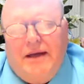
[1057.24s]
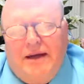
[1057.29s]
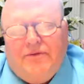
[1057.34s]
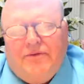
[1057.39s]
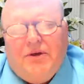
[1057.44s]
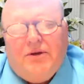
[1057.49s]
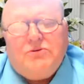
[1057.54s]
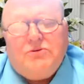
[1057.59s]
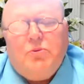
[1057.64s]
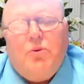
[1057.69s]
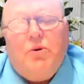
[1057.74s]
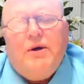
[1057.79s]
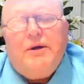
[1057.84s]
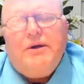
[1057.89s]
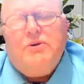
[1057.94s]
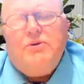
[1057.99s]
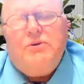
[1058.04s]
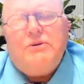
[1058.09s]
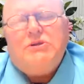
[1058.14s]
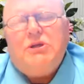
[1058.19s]
If there's
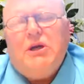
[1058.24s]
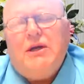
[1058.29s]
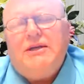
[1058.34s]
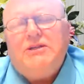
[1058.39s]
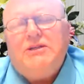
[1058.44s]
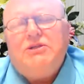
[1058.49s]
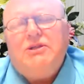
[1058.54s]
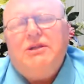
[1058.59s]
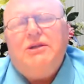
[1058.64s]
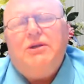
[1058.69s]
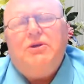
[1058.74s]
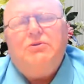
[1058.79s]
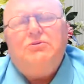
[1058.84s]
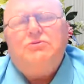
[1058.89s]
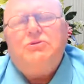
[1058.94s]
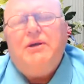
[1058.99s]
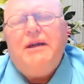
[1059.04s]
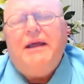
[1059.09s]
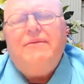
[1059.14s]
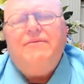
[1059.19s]
one who is listening
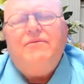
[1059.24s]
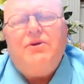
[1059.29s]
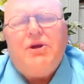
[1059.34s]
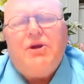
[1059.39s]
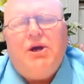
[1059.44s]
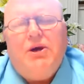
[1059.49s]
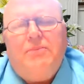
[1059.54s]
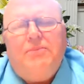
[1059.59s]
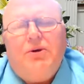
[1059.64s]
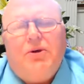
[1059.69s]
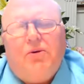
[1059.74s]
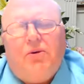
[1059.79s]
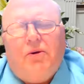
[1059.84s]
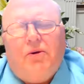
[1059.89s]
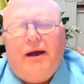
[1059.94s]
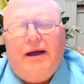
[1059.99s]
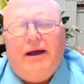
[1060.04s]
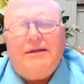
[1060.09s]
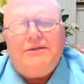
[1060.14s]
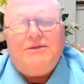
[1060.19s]
who's never come to
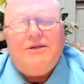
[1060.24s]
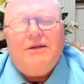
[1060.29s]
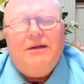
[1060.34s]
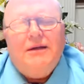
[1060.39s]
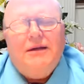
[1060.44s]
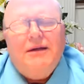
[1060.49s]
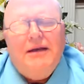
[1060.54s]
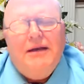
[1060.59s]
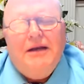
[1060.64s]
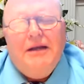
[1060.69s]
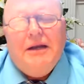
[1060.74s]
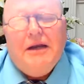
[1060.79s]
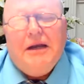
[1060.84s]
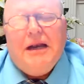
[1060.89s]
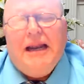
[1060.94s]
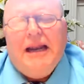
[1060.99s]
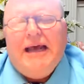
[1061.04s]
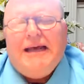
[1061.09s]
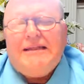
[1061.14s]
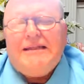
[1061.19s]
Christ,
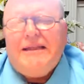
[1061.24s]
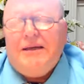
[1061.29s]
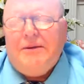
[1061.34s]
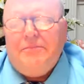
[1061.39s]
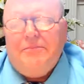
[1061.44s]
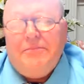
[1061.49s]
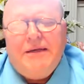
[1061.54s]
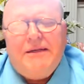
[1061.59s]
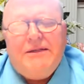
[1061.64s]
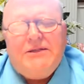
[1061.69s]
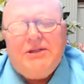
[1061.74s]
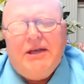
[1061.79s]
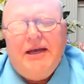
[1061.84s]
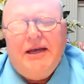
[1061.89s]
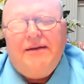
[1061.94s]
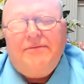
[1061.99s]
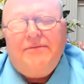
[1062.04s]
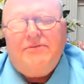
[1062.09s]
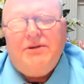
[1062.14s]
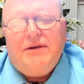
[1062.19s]
let them be
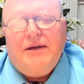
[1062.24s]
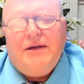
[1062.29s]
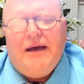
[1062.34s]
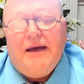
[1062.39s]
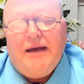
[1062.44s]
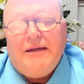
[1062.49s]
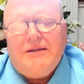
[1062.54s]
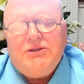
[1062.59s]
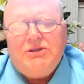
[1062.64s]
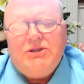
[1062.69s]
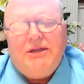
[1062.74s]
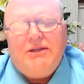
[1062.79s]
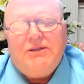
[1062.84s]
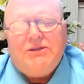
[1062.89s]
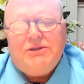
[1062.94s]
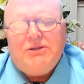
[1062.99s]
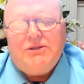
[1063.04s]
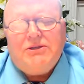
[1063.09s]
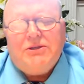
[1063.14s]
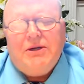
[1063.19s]
saved today in
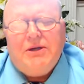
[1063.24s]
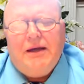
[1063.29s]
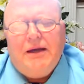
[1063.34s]
Jesus'